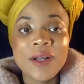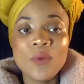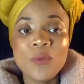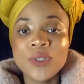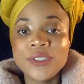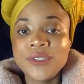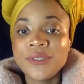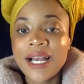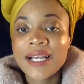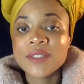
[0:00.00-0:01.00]
don't want you
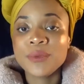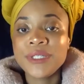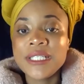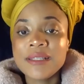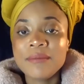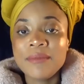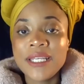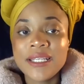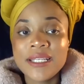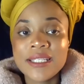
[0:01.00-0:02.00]
guys
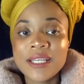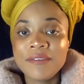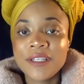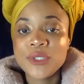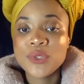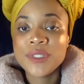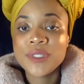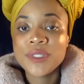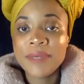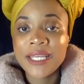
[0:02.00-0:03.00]
resubmitting the stuff that you
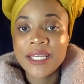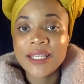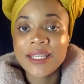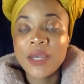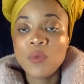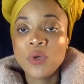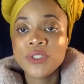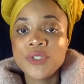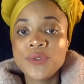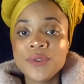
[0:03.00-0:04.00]
submitted. They
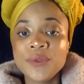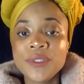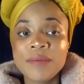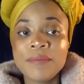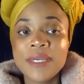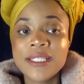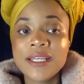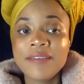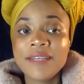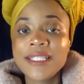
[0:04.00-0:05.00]
want you to submit stuff they